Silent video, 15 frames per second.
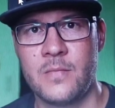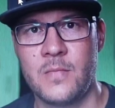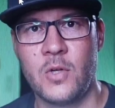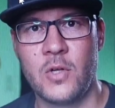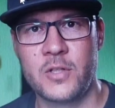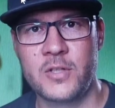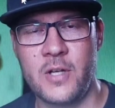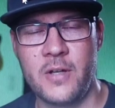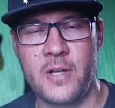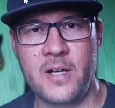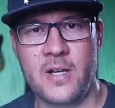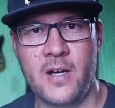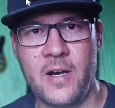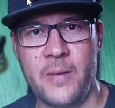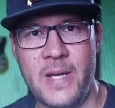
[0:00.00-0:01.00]
Also, the
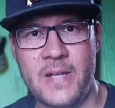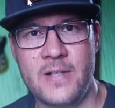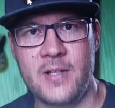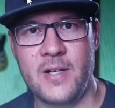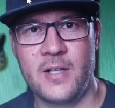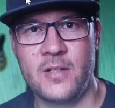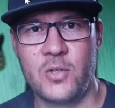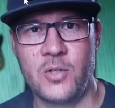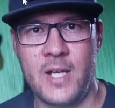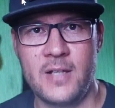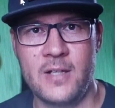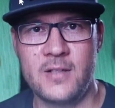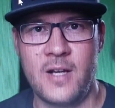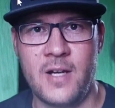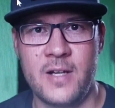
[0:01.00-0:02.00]
car may start to
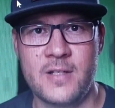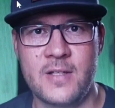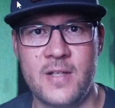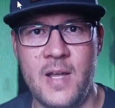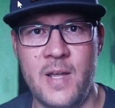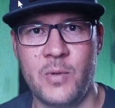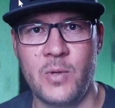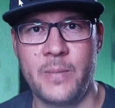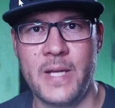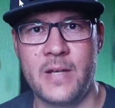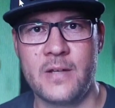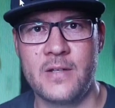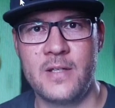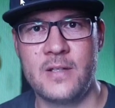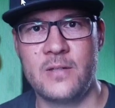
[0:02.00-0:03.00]
get unstable
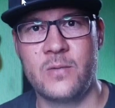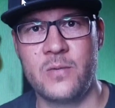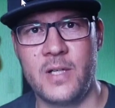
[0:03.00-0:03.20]
because it